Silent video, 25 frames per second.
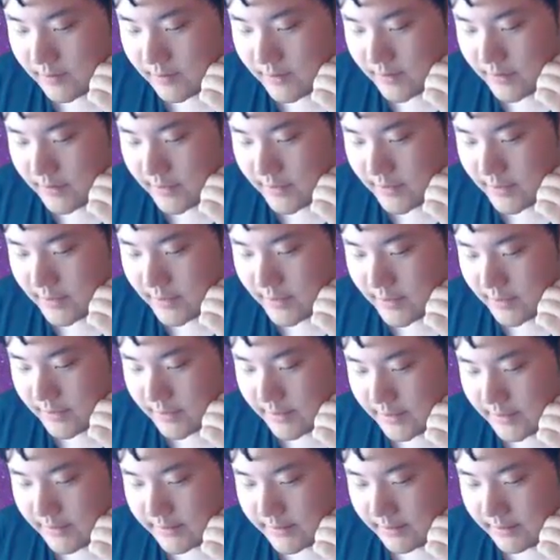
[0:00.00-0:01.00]
And
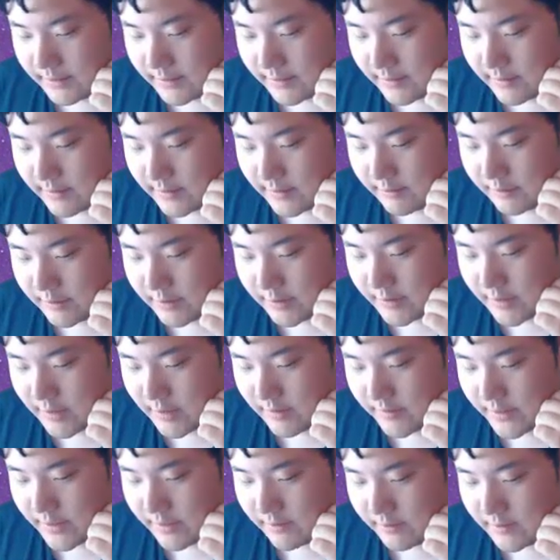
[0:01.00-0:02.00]
Dazzling Gleam should
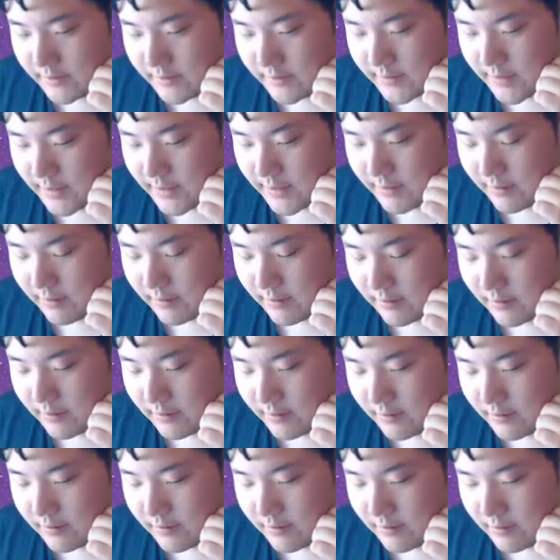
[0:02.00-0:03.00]
come out once again.
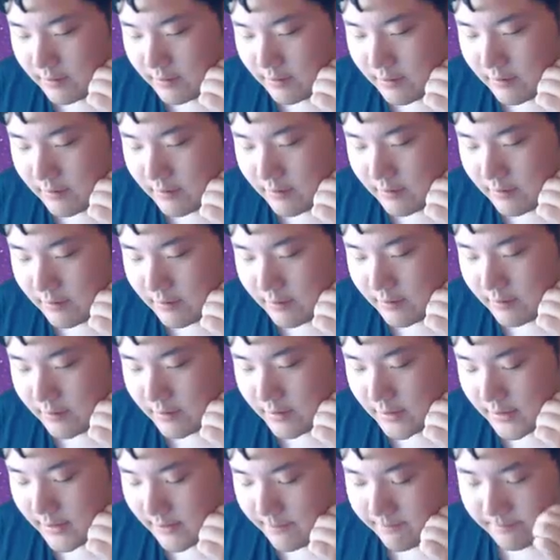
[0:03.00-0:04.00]

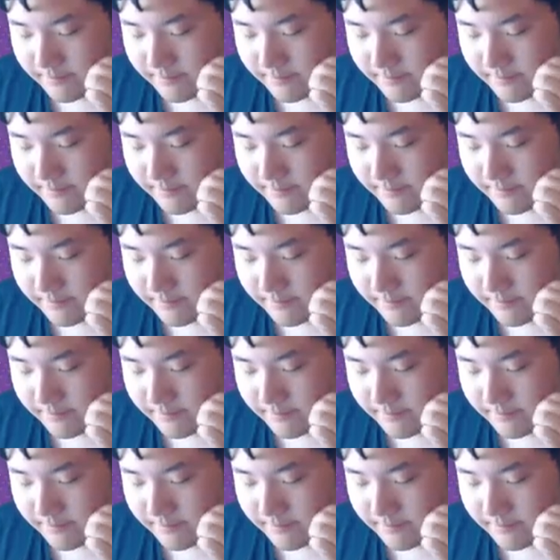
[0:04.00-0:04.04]
Yep.